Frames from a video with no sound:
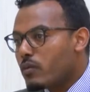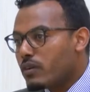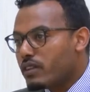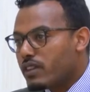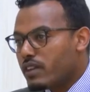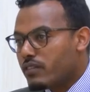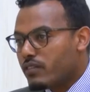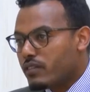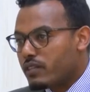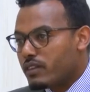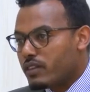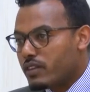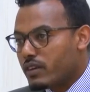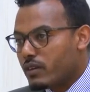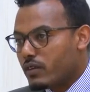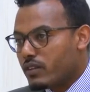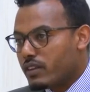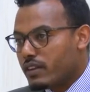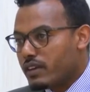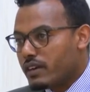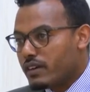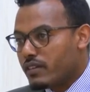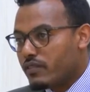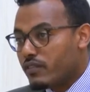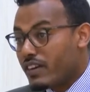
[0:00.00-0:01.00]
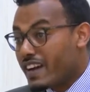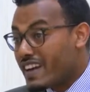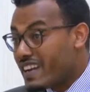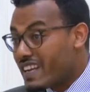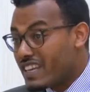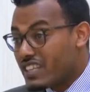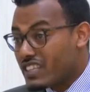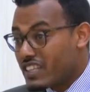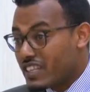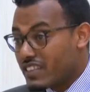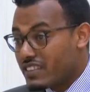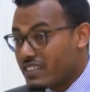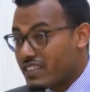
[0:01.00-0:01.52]
on the
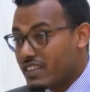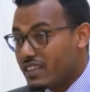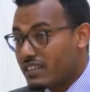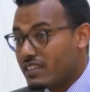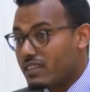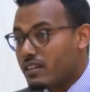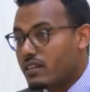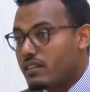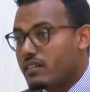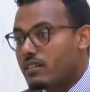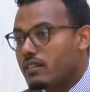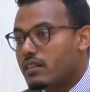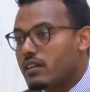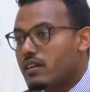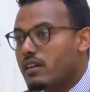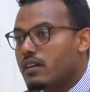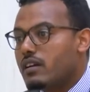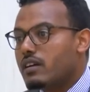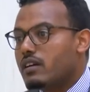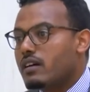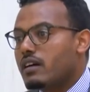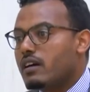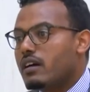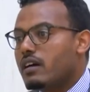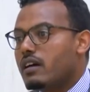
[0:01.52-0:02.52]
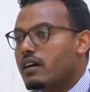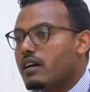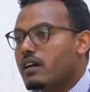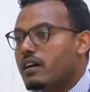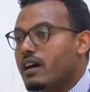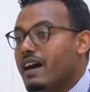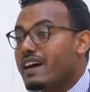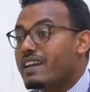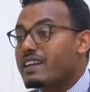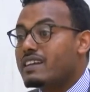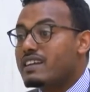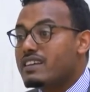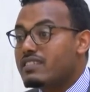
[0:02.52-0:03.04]
financial sector,
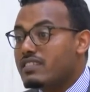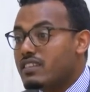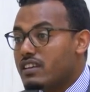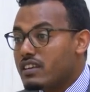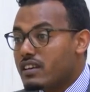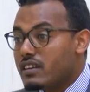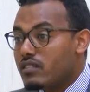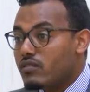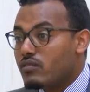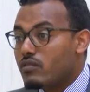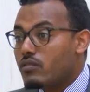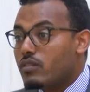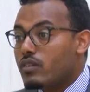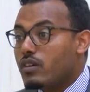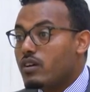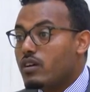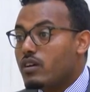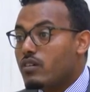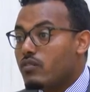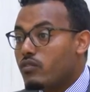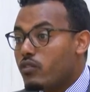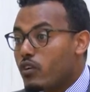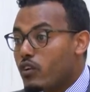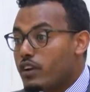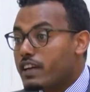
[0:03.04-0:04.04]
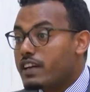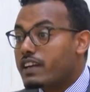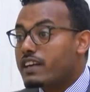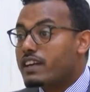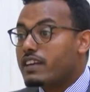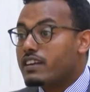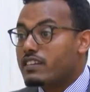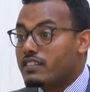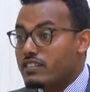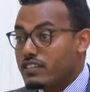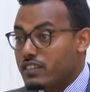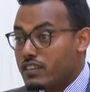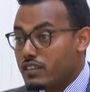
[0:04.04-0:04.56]
addressing foreign
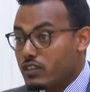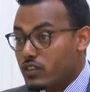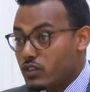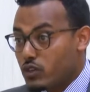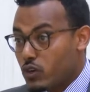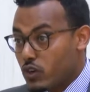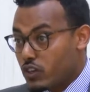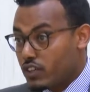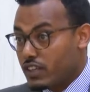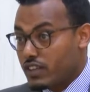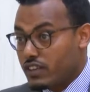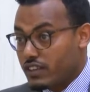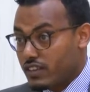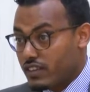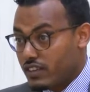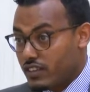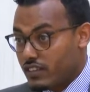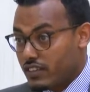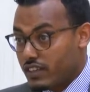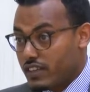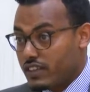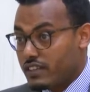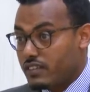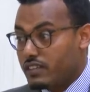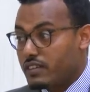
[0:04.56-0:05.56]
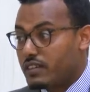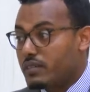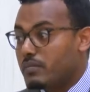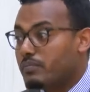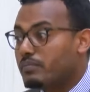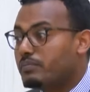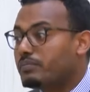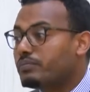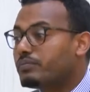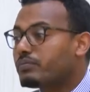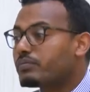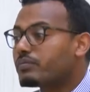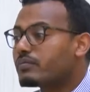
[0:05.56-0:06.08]
currency shortage in this country.
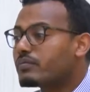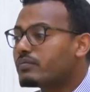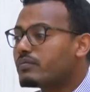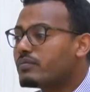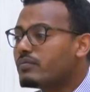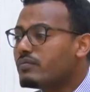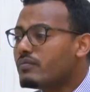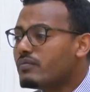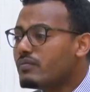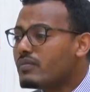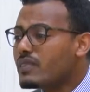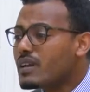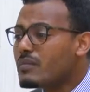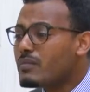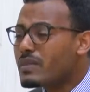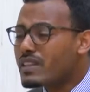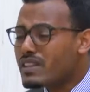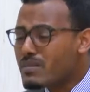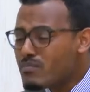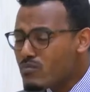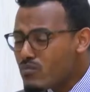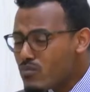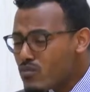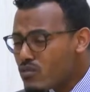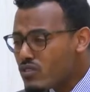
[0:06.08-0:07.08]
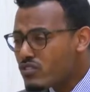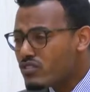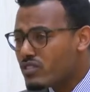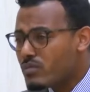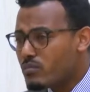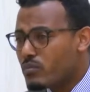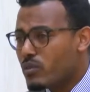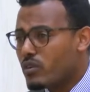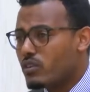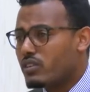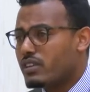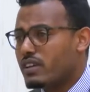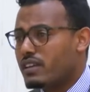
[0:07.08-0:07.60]
But the most
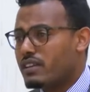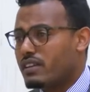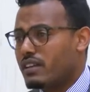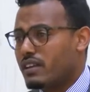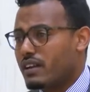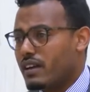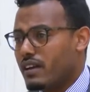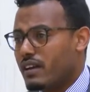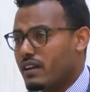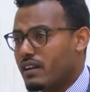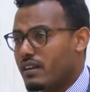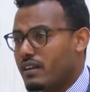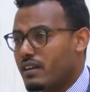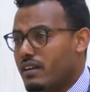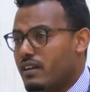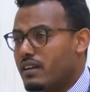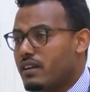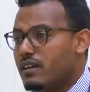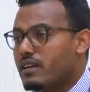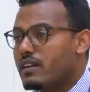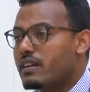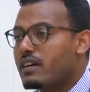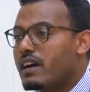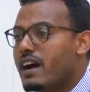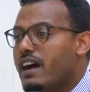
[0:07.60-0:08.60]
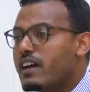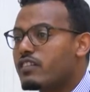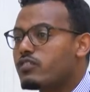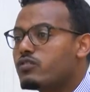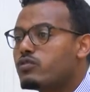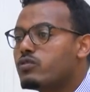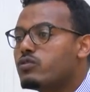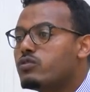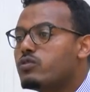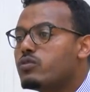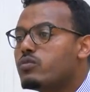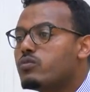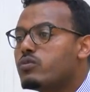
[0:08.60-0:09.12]
important area has
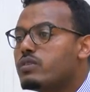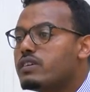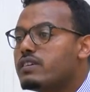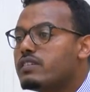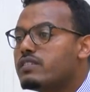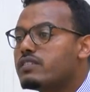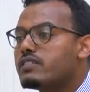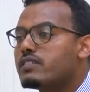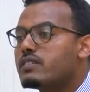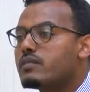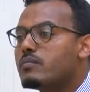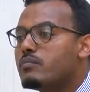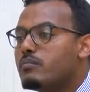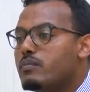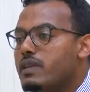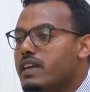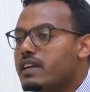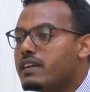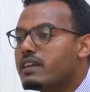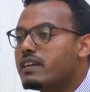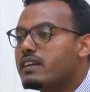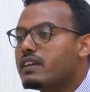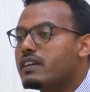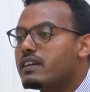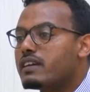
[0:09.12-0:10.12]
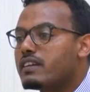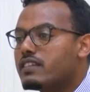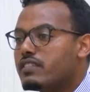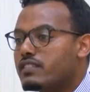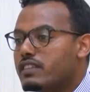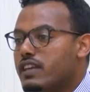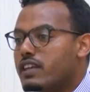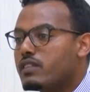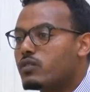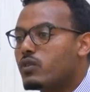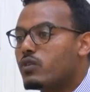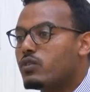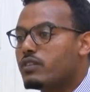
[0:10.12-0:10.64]
to do with making
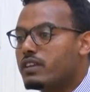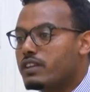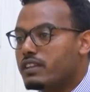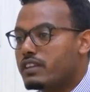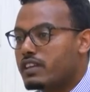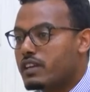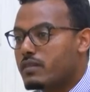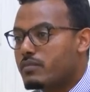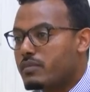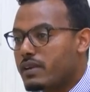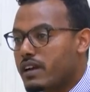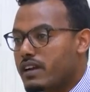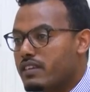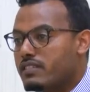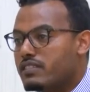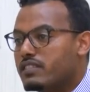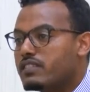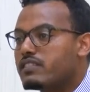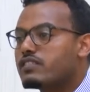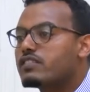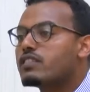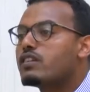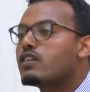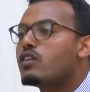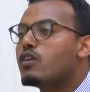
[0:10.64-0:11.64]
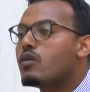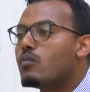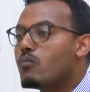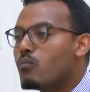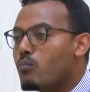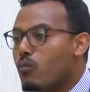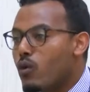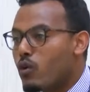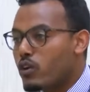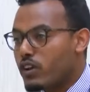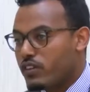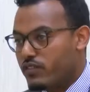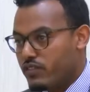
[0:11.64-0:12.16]
state-owned enterprises
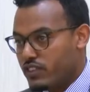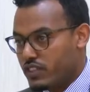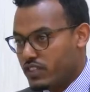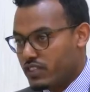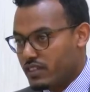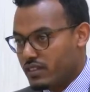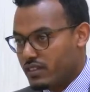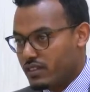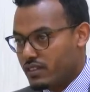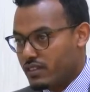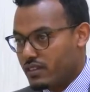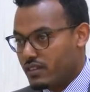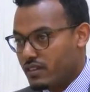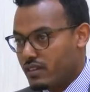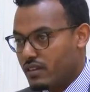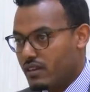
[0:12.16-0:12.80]
more efficient.